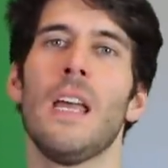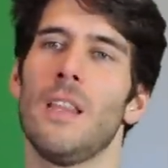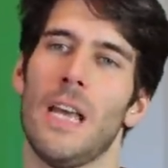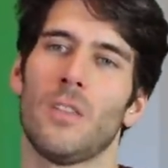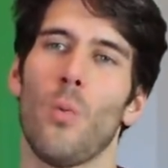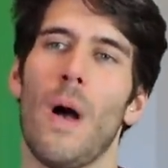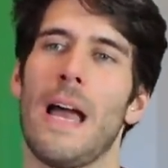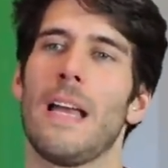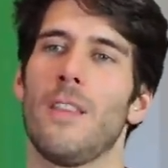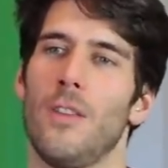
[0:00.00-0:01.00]
that's
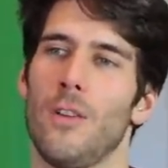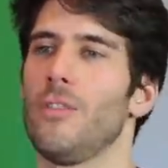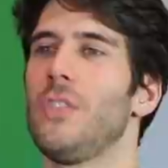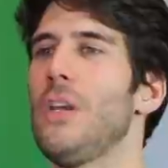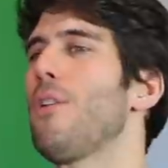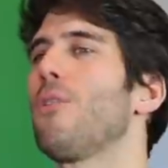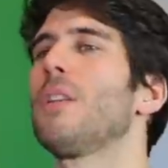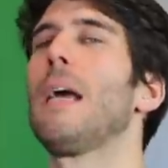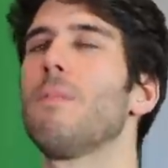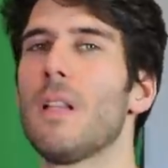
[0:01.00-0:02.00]
why they're
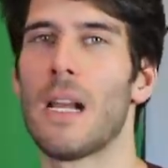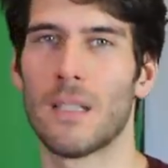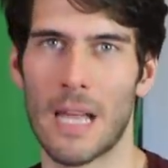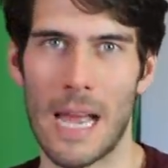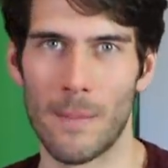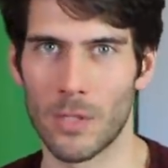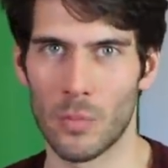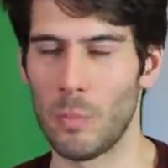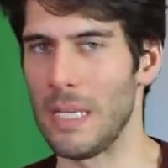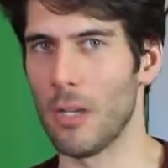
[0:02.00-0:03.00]
stereotyped a lot of times
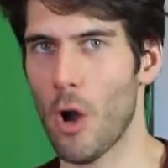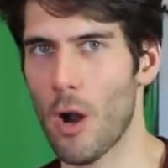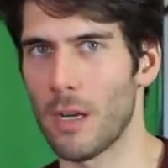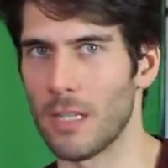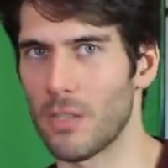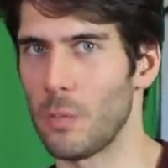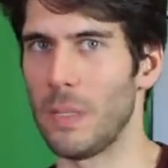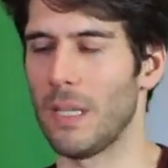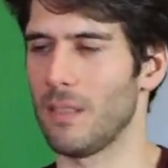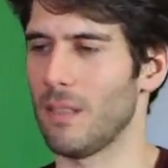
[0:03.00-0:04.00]
as being artists
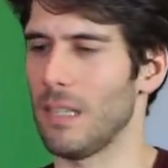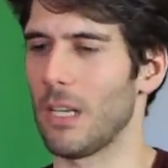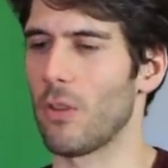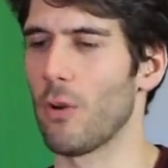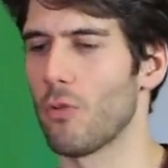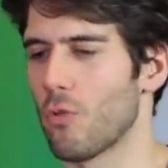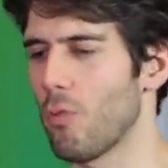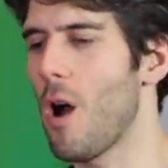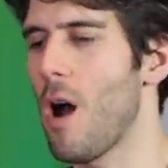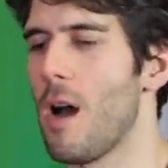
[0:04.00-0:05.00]
because it's like they're
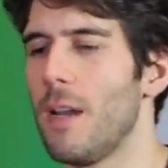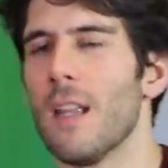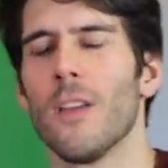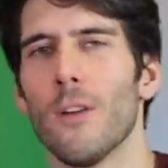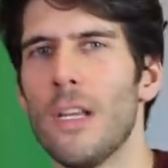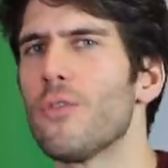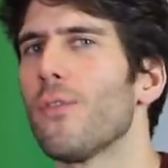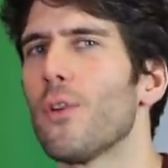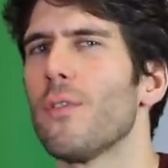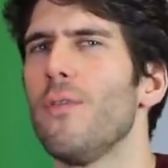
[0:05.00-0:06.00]
drawn their
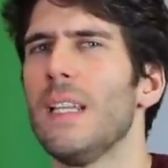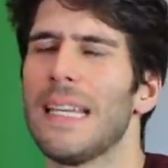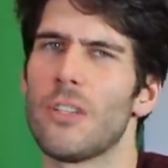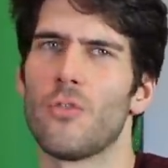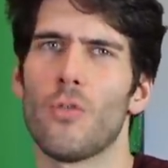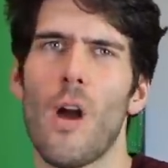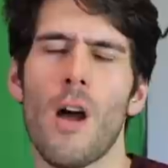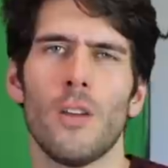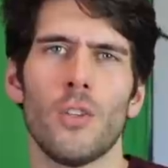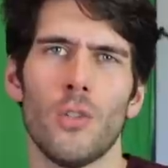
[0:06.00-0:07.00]
introverted feeling is
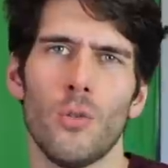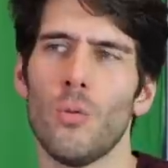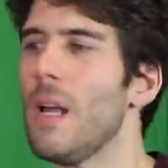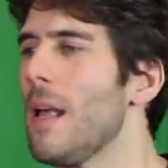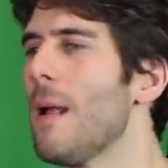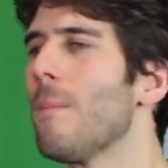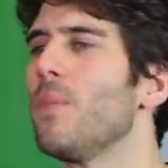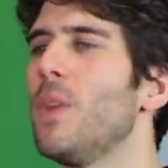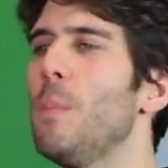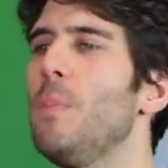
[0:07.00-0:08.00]
drawn to
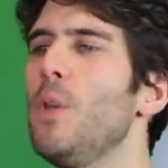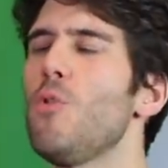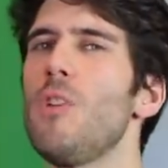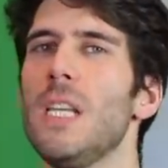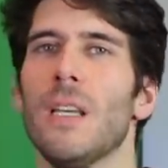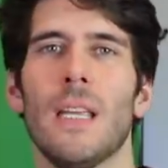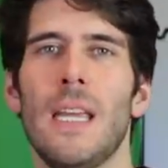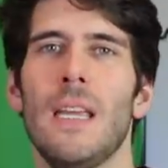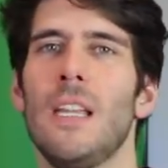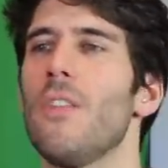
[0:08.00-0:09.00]
the beauty
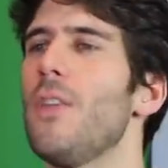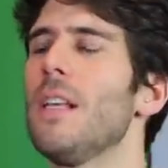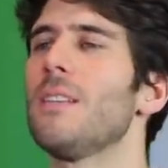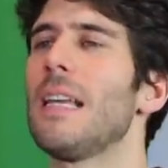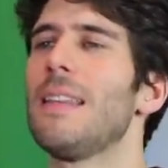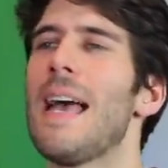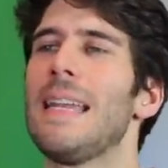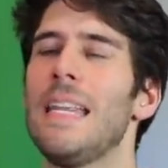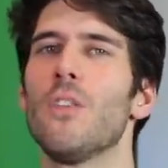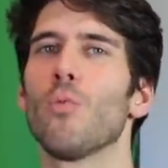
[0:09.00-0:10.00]
and things like
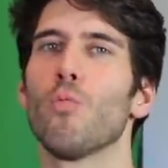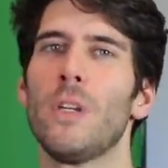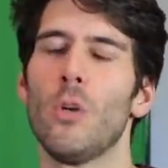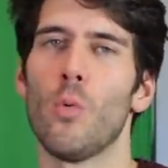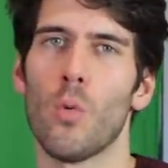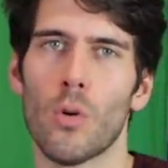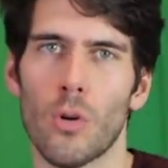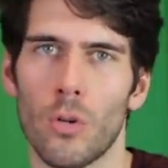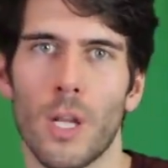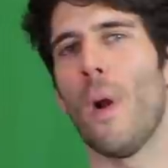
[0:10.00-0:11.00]
that in the real
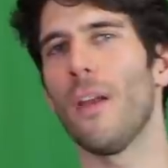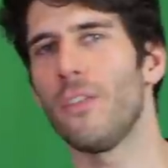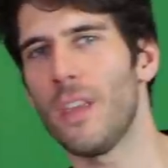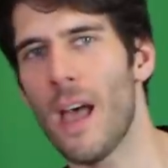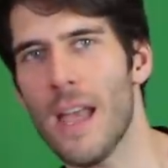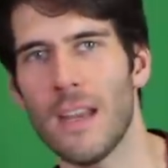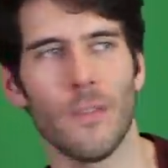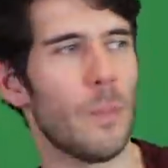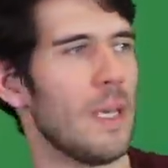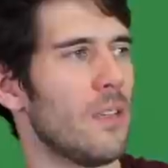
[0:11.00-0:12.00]
world. Whereas the
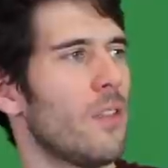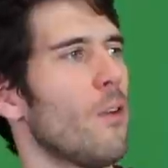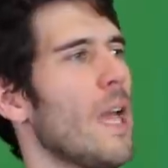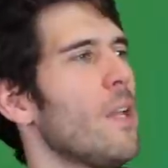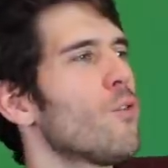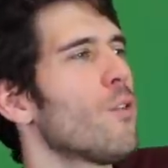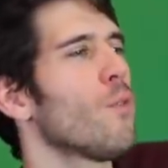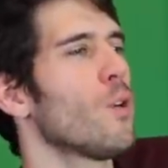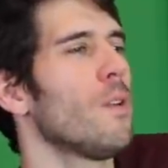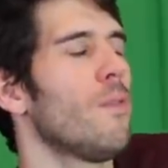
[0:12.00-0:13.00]
INFPs, their
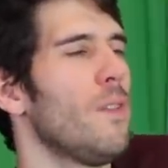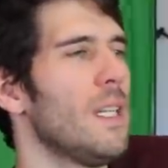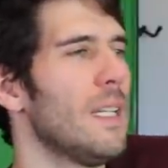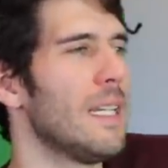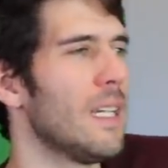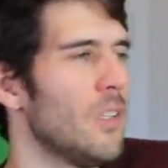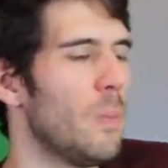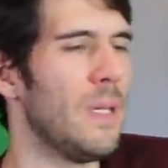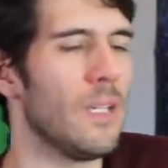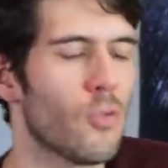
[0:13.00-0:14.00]
introverted feeling is
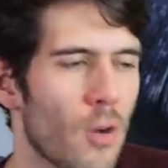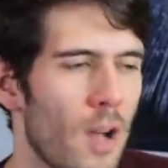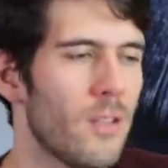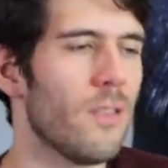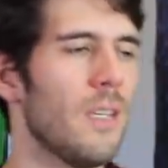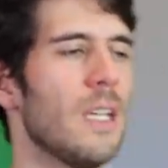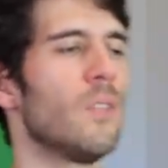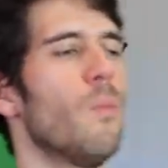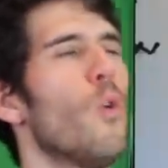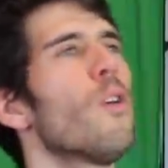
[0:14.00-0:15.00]
being drawn to
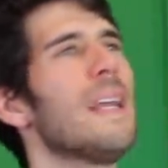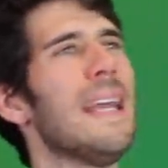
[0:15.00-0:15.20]
things more